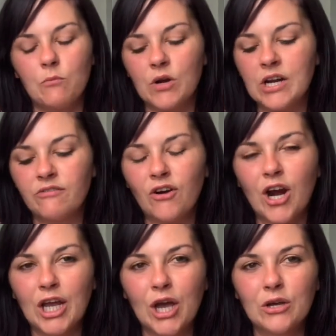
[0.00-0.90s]
Whenever
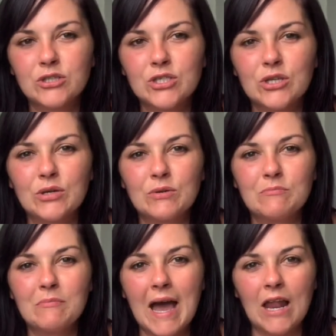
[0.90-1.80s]
I go to
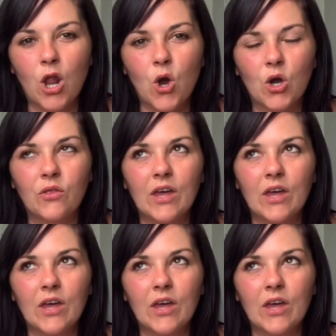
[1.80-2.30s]
Matlock,